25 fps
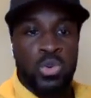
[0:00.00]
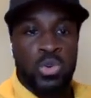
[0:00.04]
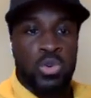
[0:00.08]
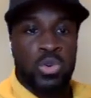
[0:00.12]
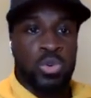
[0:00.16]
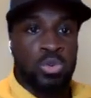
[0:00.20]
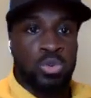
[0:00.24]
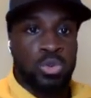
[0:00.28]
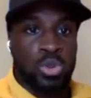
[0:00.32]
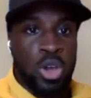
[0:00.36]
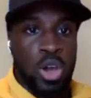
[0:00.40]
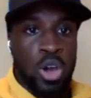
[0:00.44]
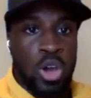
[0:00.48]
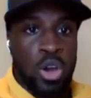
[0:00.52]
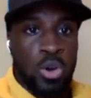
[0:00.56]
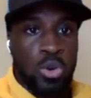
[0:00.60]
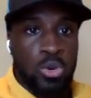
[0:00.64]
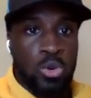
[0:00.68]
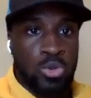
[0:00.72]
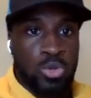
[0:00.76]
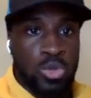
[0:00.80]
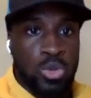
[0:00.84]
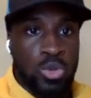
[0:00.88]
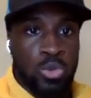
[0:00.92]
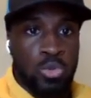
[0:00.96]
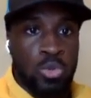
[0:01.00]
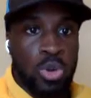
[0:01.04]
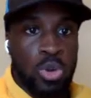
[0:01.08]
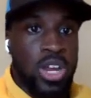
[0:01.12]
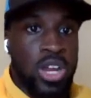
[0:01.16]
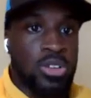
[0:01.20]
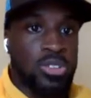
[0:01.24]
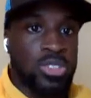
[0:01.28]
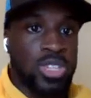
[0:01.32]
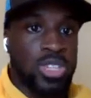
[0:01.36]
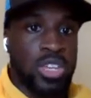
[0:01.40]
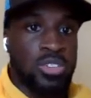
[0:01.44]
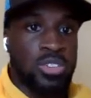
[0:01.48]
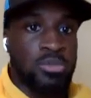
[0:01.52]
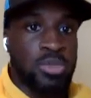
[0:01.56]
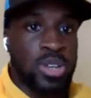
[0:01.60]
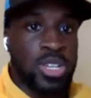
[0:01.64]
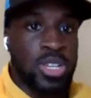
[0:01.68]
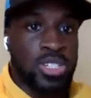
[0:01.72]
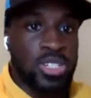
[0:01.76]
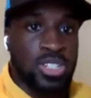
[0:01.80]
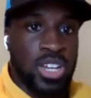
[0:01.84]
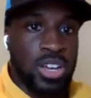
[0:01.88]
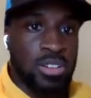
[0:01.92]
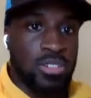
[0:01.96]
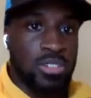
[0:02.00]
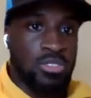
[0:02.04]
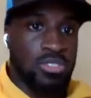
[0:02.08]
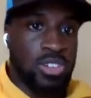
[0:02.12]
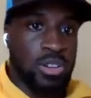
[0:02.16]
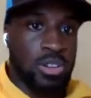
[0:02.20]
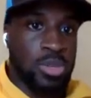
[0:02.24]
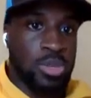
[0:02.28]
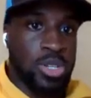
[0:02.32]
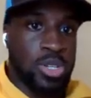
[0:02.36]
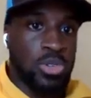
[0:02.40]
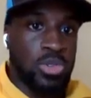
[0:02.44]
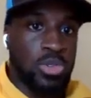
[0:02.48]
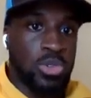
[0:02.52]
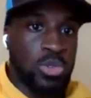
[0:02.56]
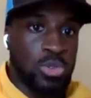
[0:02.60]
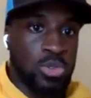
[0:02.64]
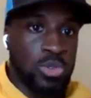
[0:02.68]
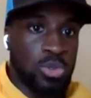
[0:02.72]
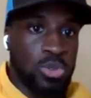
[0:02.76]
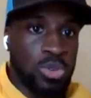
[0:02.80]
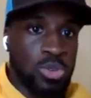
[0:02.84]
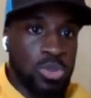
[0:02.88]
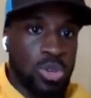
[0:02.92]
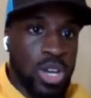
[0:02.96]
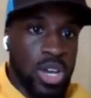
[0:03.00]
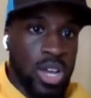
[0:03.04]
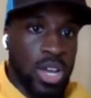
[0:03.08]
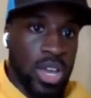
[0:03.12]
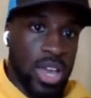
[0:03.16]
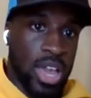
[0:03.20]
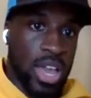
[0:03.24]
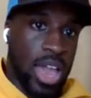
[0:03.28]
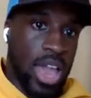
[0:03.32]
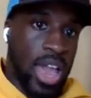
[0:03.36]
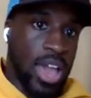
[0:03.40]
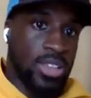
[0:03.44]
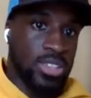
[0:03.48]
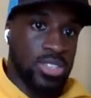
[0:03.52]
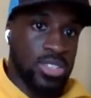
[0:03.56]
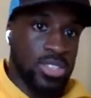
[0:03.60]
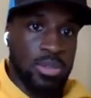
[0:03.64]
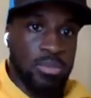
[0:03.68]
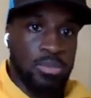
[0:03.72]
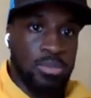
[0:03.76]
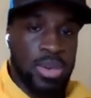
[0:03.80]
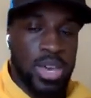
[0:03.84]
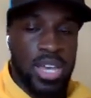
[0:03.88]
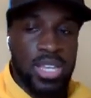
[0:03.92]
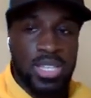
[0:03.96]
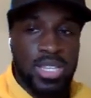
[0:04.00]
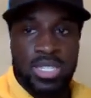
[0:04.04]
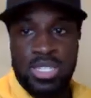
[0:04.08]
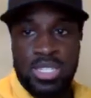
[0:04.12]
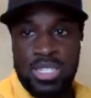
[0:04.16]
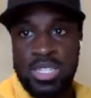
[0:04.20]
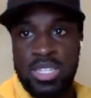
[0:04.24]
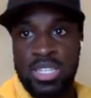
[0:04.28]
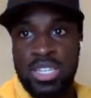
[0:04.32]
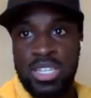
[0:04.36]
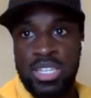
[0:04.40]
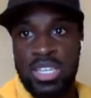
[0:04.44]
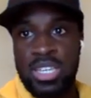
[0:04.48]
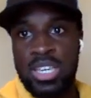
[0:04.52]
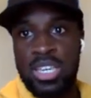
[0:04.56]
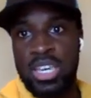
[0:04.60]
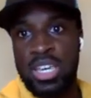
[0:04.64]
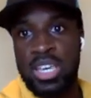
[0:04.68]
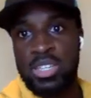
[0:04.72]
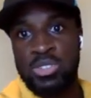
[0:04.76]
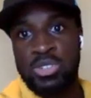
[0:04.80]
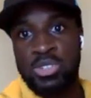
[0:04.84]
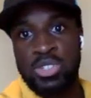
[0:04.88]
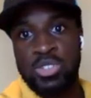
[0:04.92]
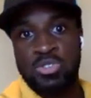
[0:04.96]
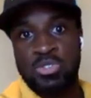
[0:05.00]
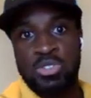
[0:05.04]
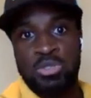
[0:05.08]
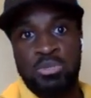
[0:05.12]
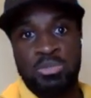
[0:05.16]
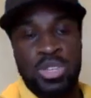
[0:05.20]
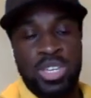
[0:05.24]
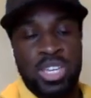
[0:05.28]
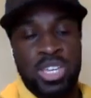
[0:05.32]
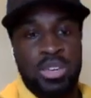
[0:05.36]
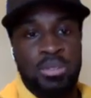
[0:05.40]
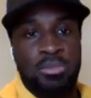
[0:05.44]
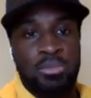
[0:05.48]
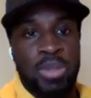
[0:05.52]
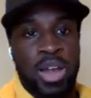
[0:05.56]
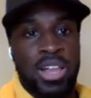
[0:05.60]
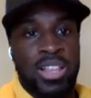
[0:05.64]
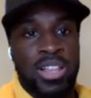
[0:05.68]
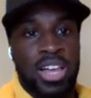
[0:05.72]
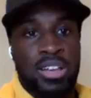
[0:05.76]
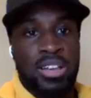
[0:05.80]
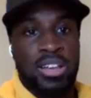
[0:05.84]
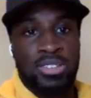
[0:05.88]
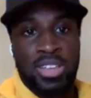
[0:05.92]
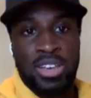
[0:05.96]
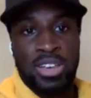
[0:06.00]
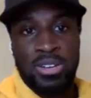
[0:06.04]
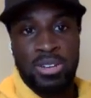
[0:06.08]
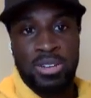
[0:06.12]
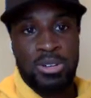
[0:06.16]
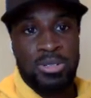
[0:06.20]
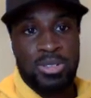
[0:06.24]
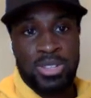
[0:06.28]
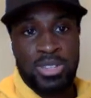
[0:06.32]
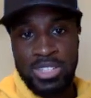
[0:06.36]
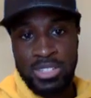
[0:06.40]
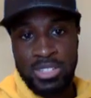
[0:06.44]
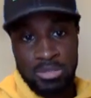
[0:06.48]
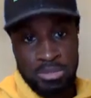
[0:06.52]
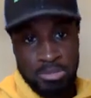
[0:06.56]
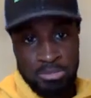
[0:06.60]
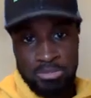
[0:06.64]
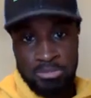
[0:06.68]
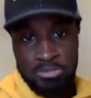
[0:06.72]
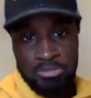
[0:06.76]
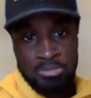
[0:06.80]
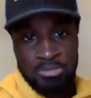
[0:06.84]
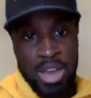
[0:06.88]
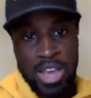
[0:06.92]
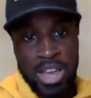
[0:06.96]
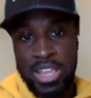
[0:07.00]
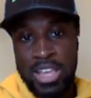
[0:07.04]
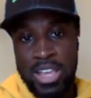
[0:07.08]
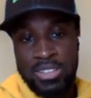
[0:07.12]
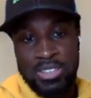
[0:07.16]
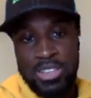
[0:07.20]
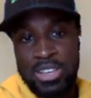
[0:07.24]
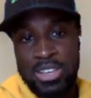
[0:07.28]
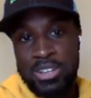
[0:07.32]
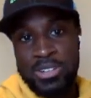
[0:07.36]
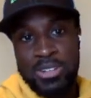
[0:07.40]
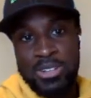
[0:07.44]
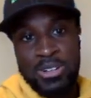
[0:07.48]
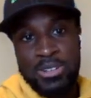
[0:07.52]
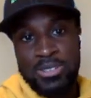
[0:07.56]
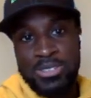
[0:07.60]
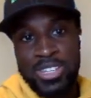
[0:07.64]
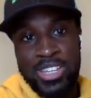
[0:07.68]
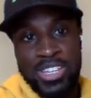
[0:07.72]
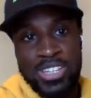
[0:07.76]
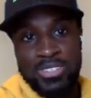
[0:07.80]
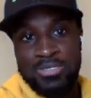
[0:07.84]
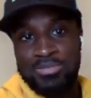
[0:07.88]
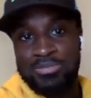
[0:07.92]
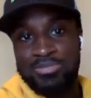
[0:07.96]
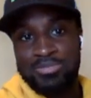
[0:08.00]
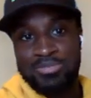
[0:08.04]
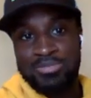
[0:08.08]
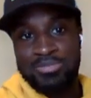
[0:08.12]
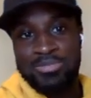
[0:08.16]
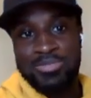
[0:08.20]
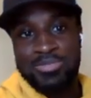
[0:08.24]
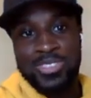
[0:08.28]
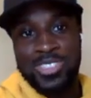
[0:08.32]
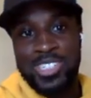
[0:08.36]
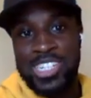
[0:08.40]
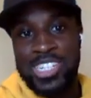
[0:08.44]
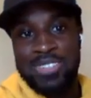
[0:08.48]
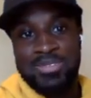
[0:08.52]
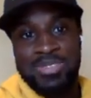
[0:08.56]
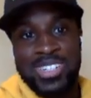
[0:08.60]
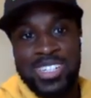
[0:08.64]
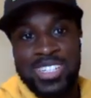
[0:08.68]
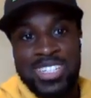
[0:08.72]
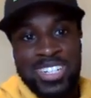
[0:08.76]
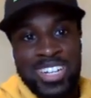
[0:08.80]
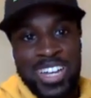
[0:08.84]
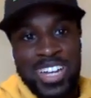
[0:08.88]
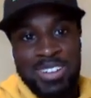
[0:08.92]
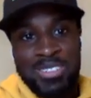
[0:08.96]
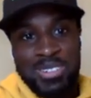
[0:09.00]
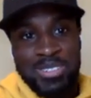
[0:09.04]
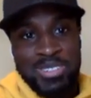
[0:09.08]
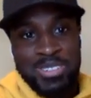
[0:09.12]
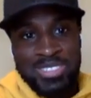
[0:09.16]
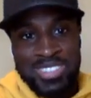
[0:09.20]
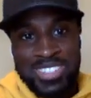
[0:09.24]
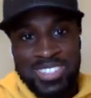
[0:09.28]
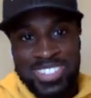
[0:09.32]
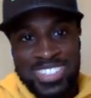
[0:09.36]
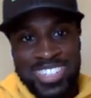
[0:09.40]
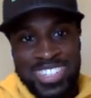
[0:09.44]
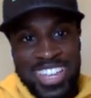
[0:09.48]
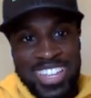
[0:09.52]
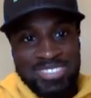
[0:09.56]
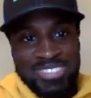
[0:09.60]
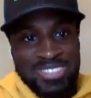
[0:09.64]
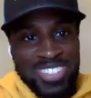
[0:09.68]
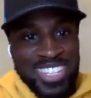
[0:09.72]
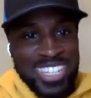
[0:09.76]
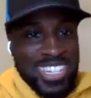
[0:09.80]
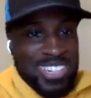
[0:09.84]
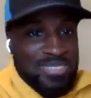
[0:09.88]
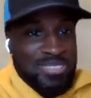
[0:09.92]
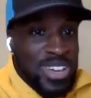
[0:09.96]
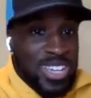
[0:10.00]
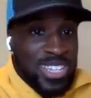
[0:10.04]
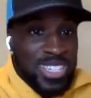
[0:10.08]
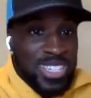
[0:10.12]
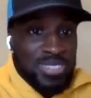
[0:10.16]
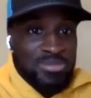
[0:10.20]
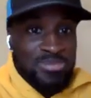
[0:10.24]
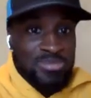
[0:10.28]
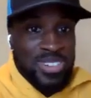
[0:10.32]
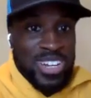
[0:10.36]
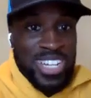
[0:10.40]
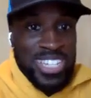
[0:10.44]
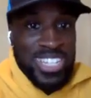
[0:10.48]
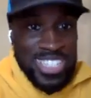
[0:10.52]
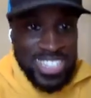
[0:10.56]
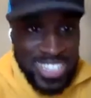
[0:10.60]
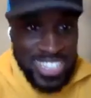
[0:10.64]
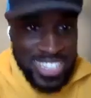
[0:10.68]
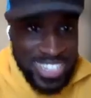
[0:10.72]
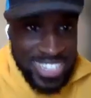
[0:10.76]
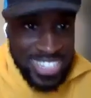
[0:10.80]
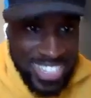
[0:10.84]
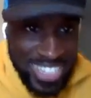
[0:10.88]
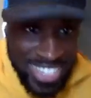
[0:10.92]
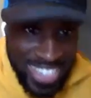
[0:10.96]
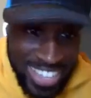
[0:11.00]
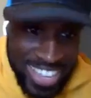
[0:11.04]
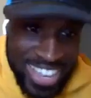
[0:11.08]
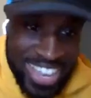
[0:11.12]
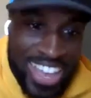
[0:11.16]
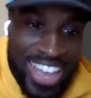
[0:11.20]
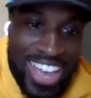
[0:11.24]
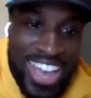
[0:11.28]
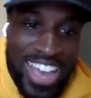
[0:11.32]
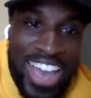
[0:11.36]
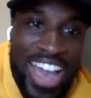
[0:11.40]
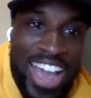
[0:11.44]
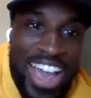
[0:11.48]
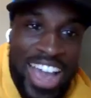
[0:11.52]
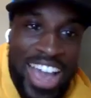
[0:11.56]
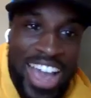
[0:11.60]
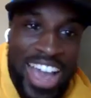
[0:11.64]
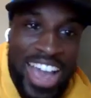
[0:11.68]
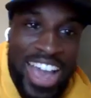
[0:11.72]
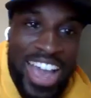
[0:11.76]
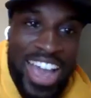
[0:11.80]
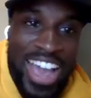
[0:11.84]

who knows where's the information coming from and who has the best interest for me and my lifestyle goals because my lifestyle goals ain't cheap either. I'm gonna need to make some bread to have the